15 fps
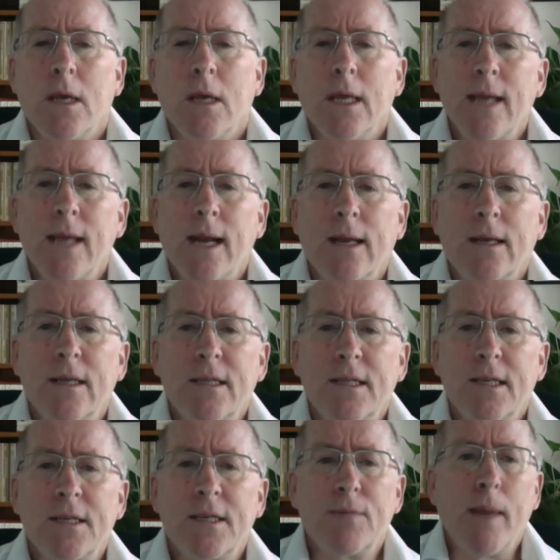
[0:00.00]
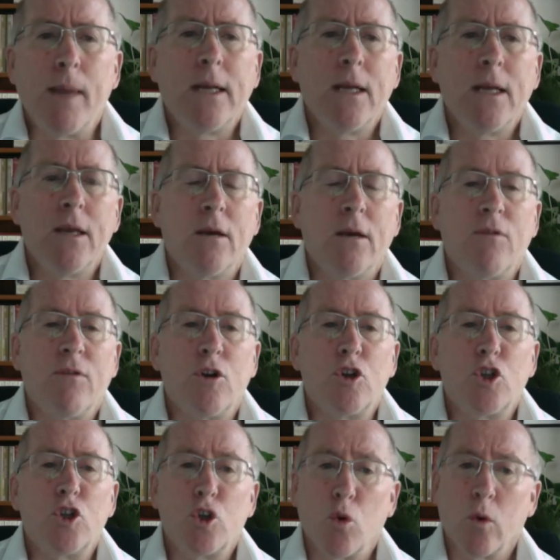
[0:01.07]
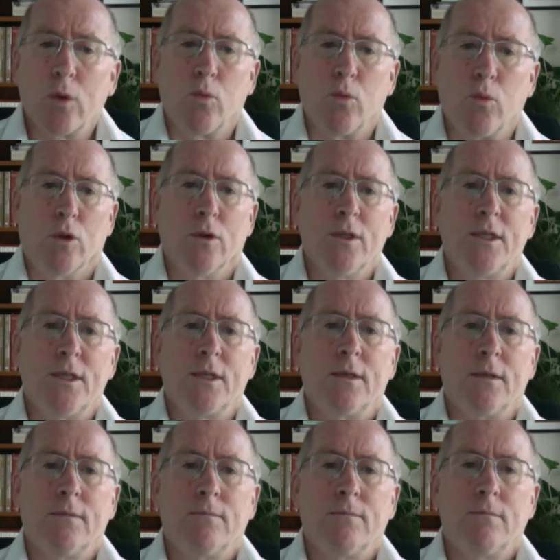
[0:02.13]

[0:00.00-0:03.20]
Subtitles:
in that it consists mainly of short words,